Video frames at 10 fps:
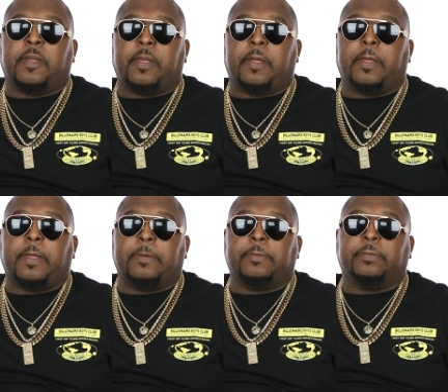When it
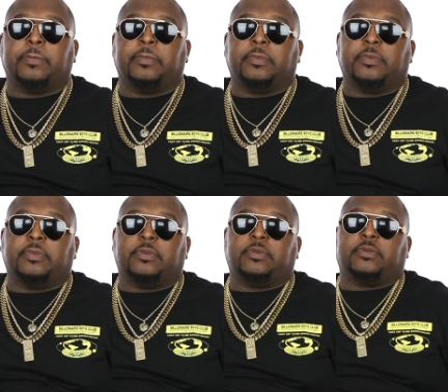comes to the
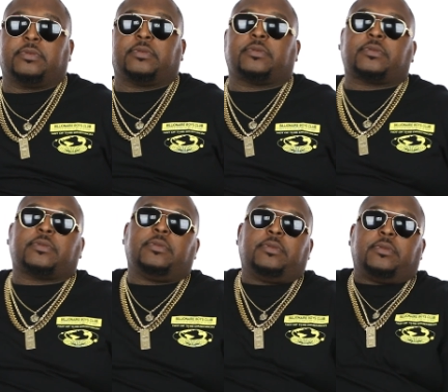business with you and
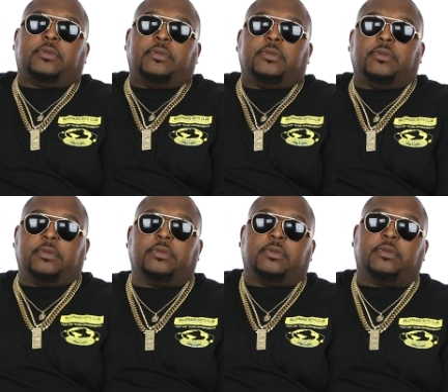your brother,
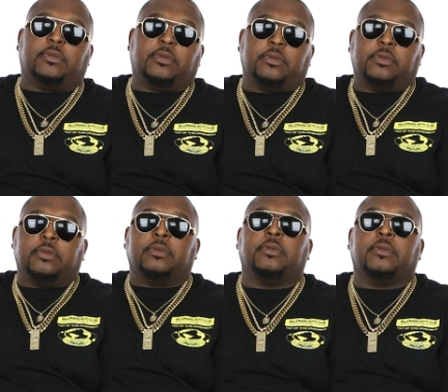what type of
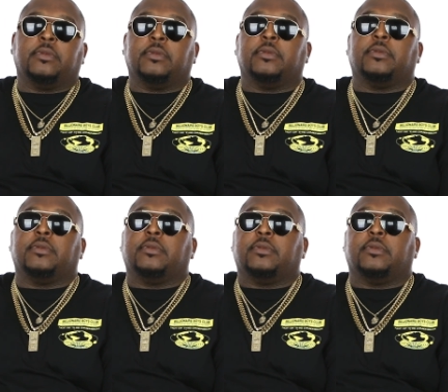trucking are you two
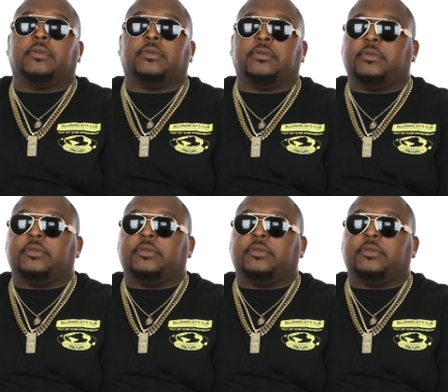doing at this point?